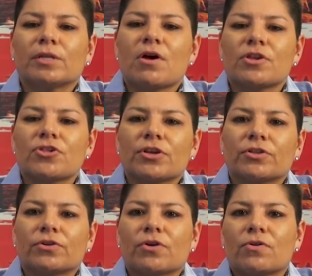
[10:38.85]

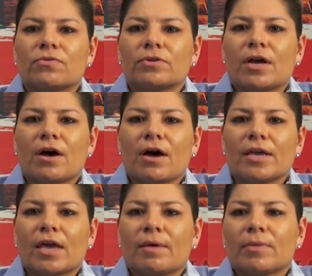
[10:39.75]
launching their own
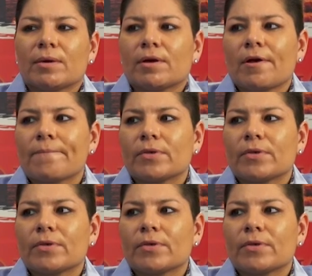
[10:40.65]
iGaming